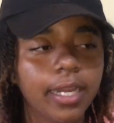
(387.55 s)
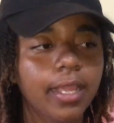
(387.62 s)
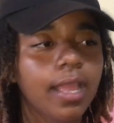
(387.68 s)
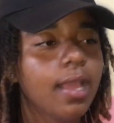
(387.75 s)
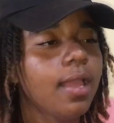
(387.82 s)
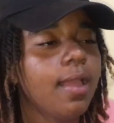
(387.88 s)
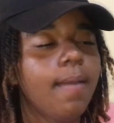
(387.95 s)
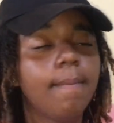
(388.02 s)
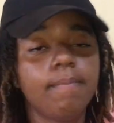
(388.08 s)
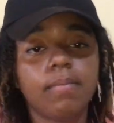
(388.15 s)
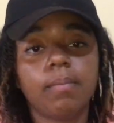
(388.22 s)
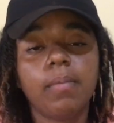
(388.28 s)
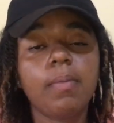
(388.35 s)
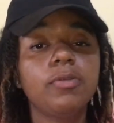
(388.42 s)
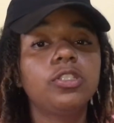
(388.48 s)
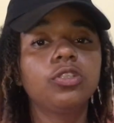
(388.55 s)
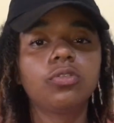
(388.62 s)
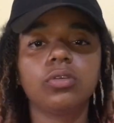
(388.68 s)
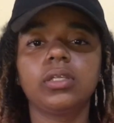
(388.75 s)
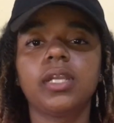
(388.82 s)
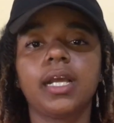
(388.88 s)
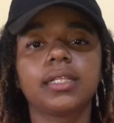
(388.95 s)
Like, maybe she
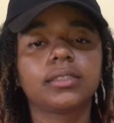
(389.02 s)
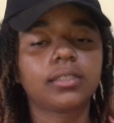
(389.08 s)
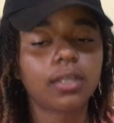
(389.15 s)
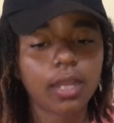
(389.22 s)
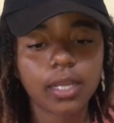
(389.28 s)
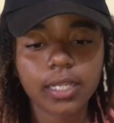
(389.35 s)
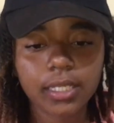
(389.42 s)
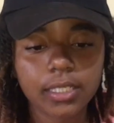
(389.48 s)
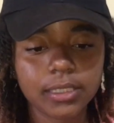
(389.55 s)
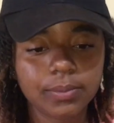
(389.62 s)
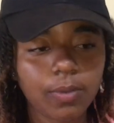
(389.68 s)
could not talk English,